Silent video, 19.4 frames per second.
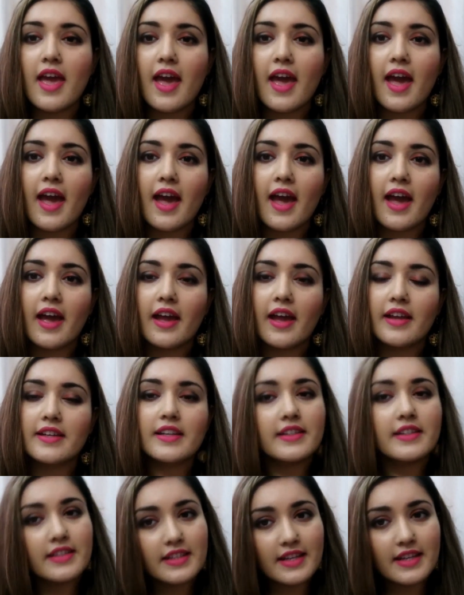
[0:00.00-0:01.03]
And
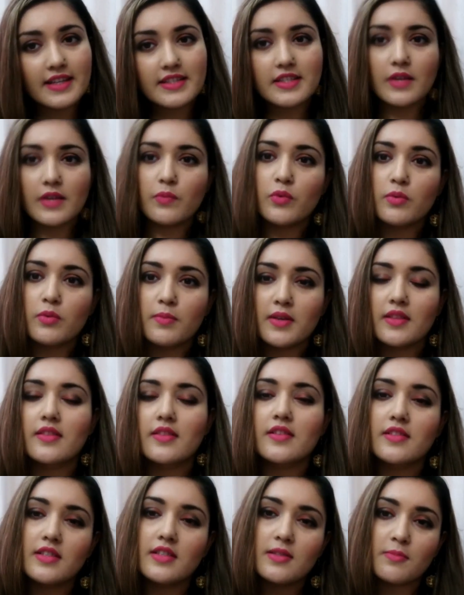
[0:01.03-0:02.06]
until next time we meet, this
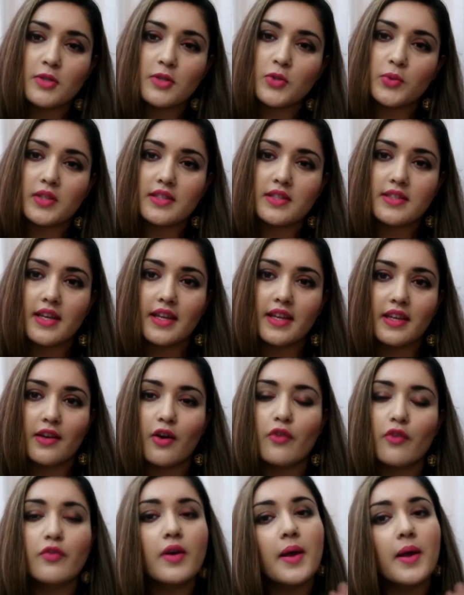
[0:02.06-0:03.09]
is me, Shweta, signing off.